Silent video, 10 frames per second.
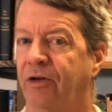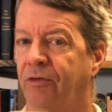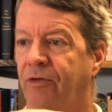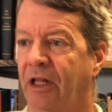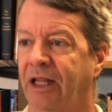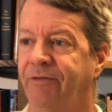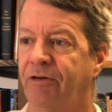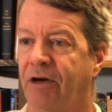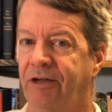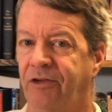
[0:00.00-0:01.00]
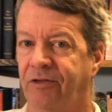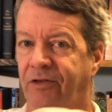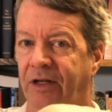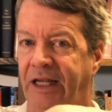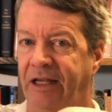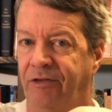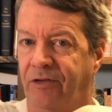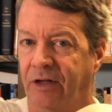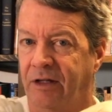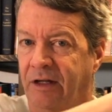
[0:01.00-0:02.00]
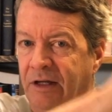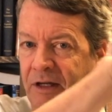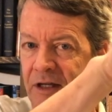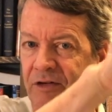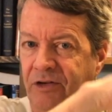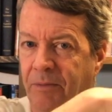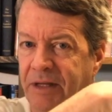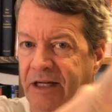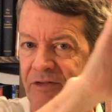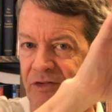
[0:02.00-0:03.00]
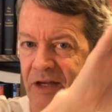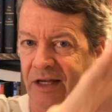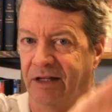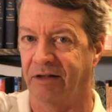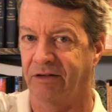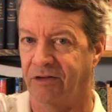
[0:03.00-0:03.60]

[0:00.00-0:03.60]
who's living righteous and he's uh, is committing sin.